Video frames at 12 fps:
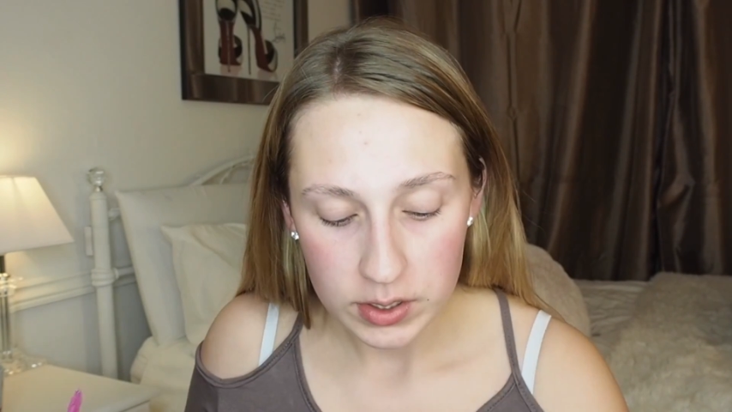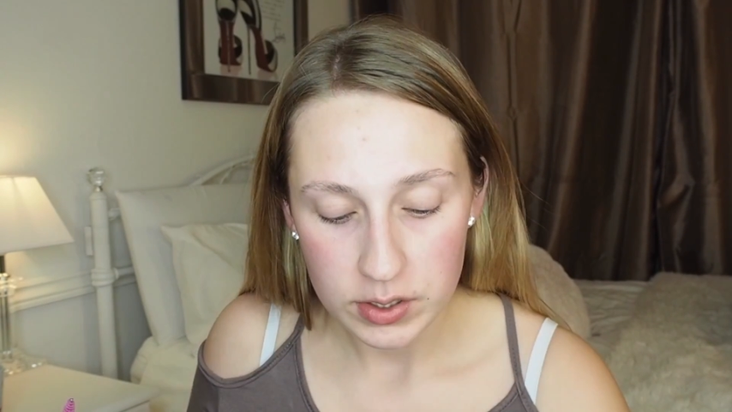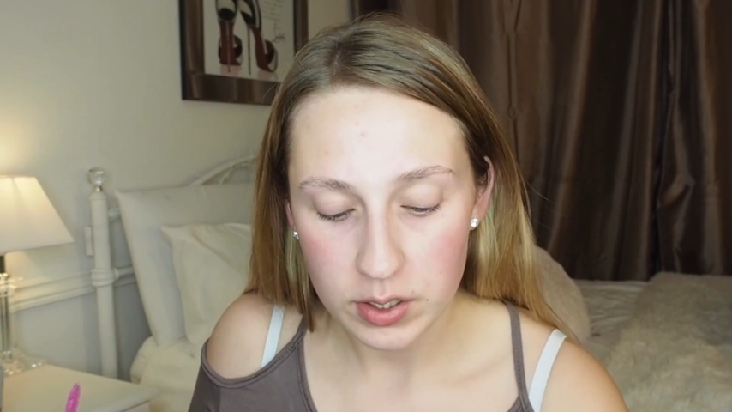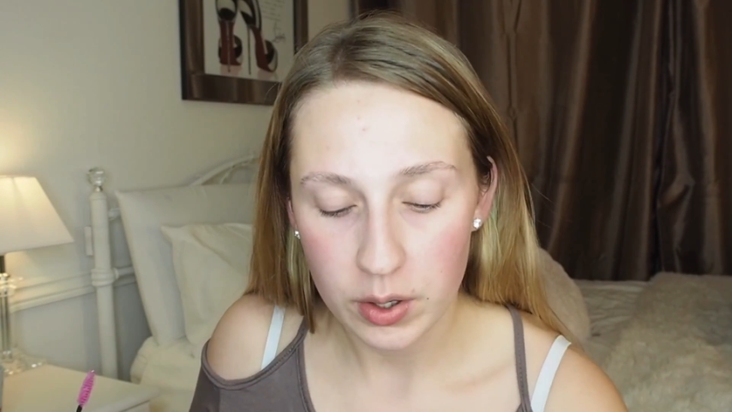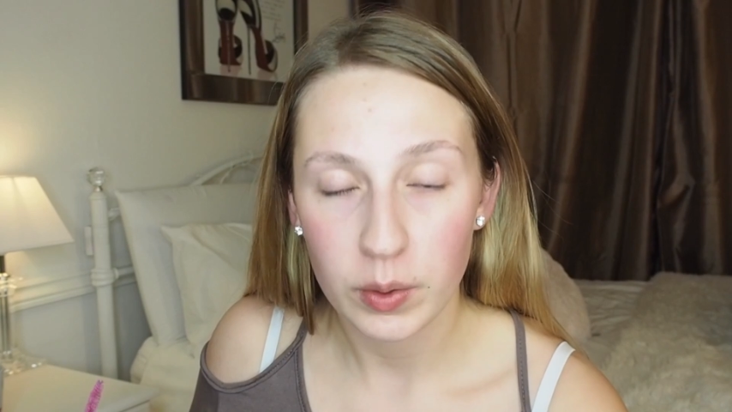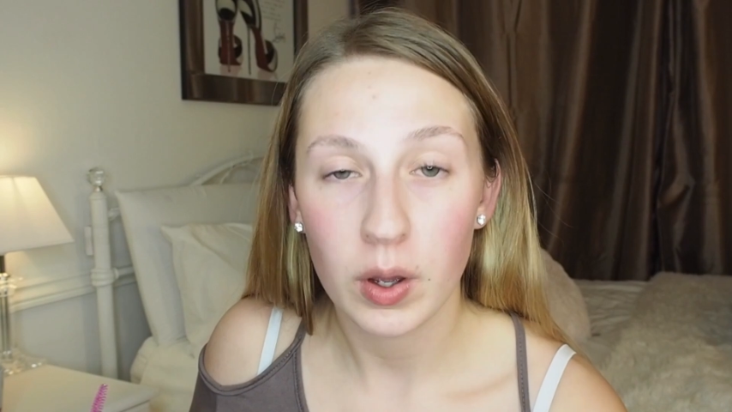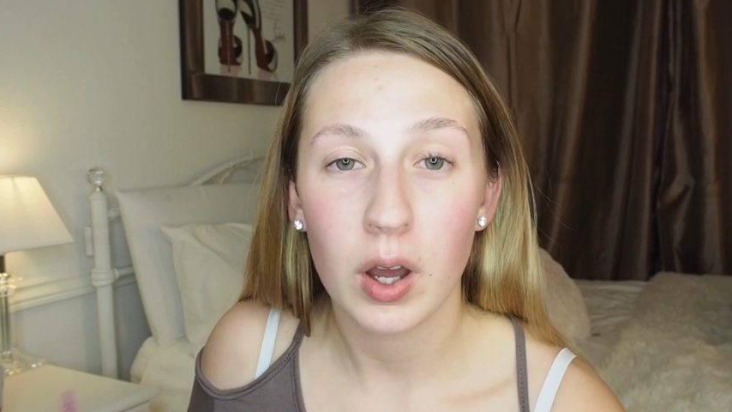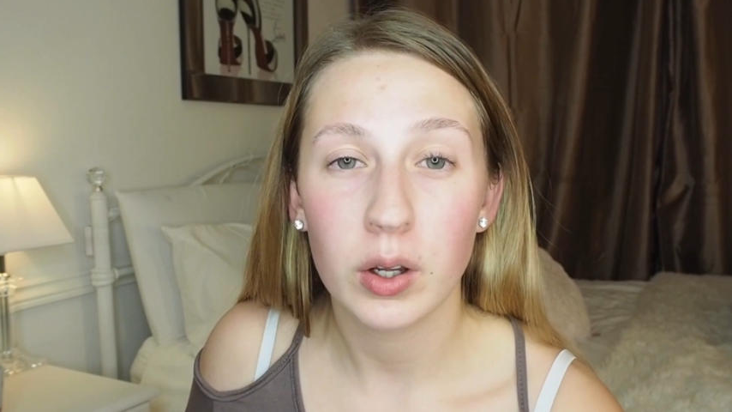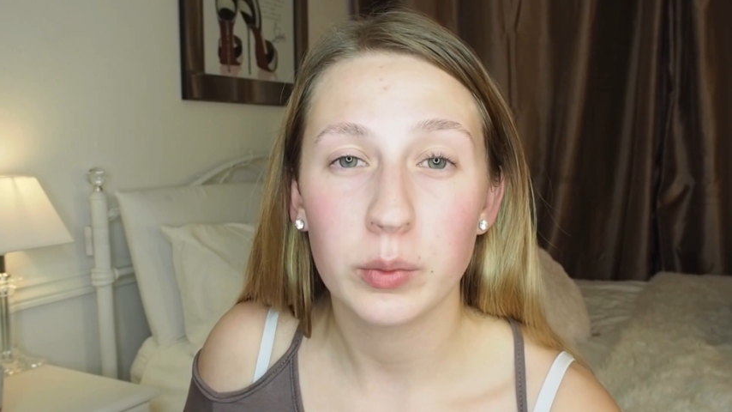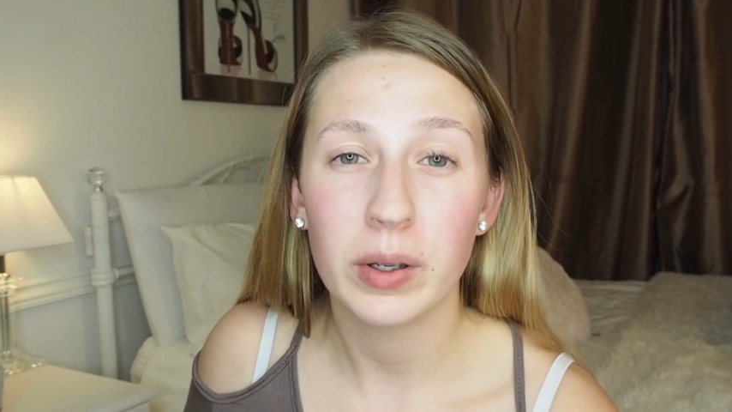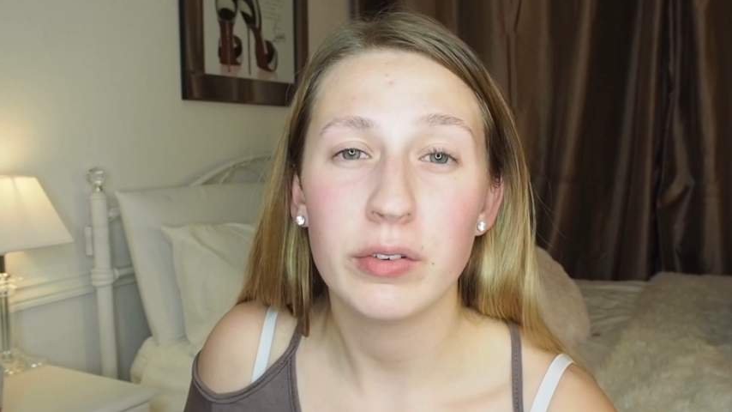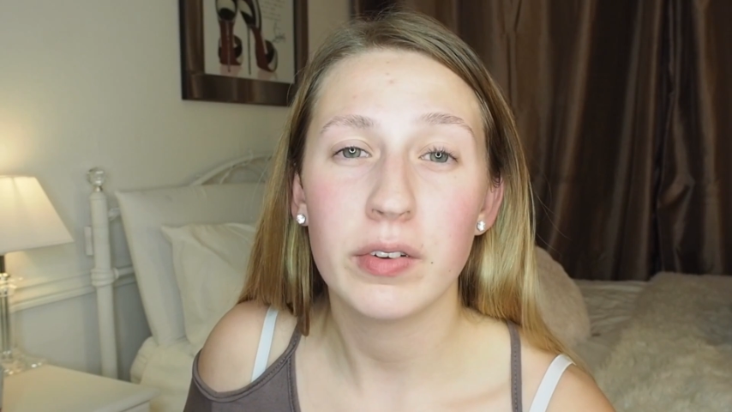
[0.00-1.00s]
So
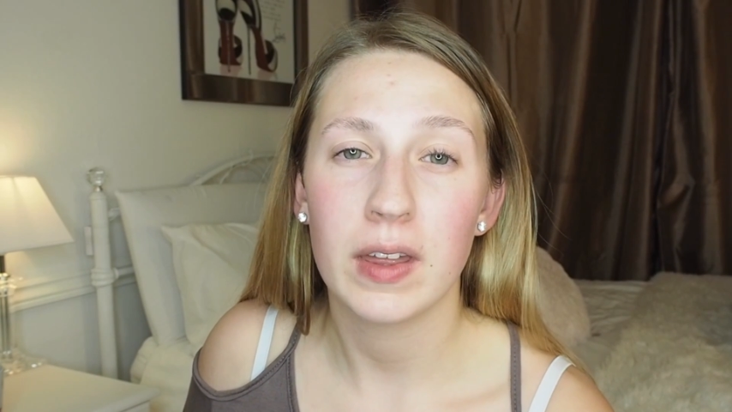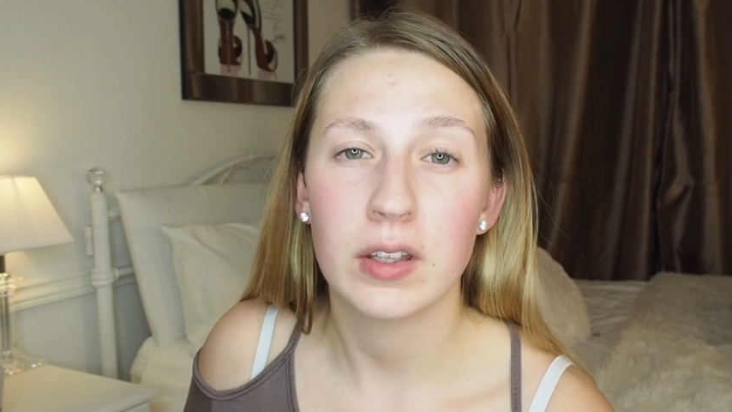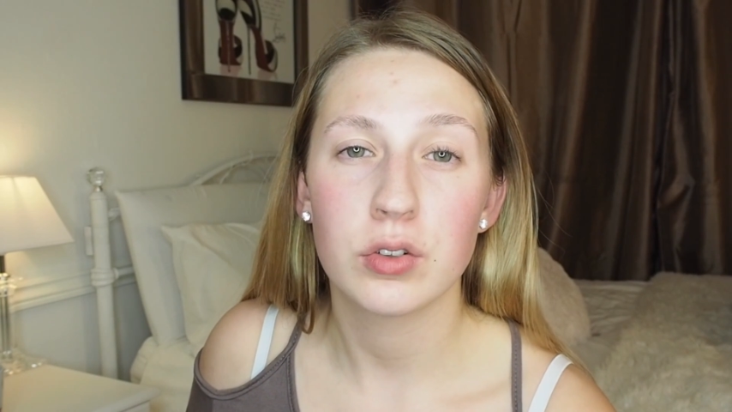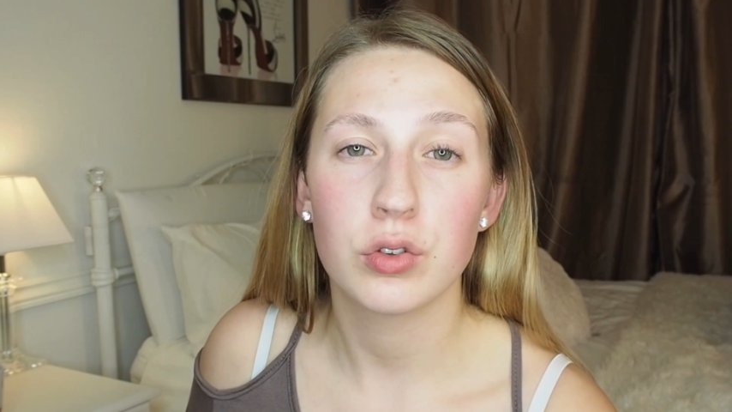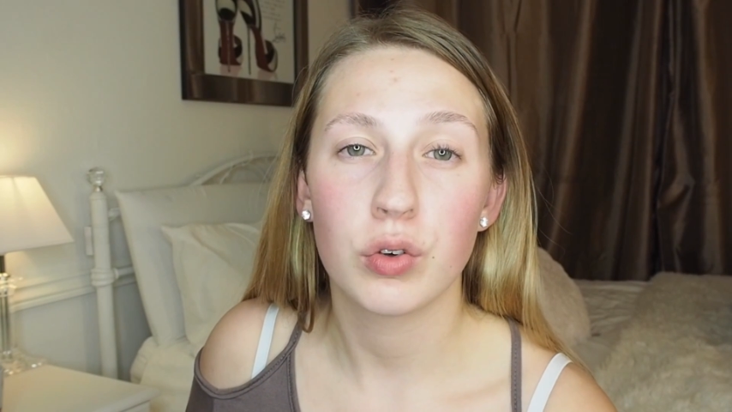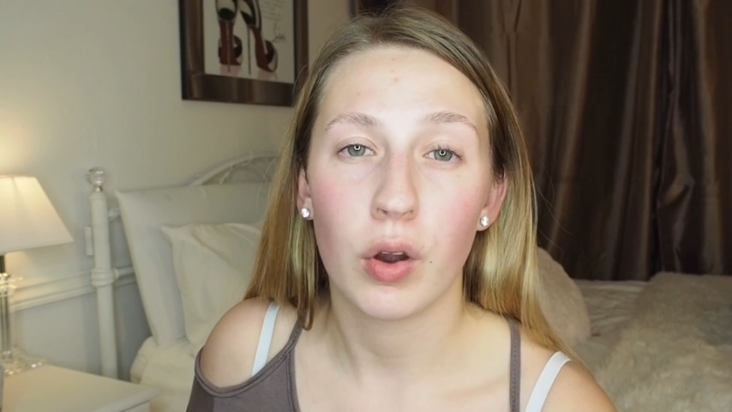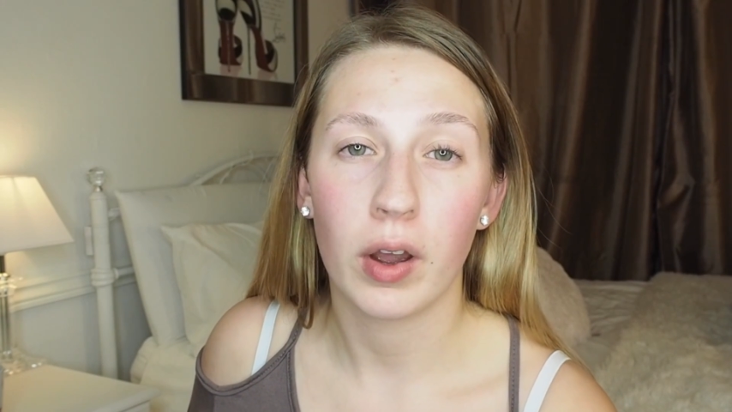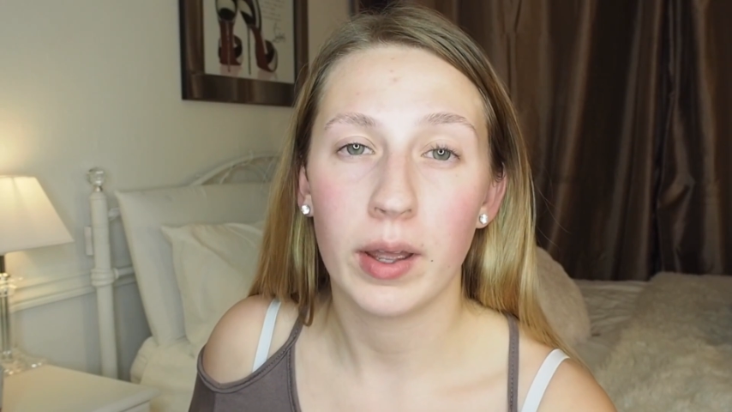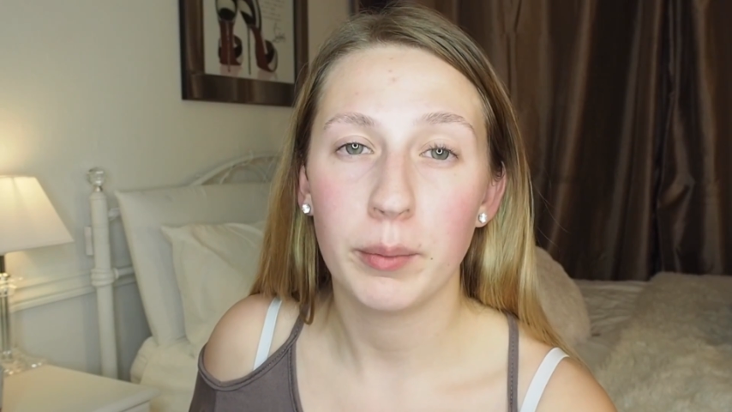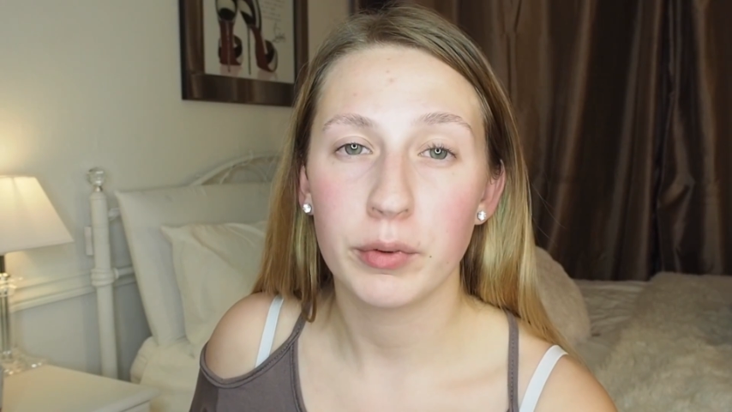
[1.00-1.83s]
I'd wait for that to dry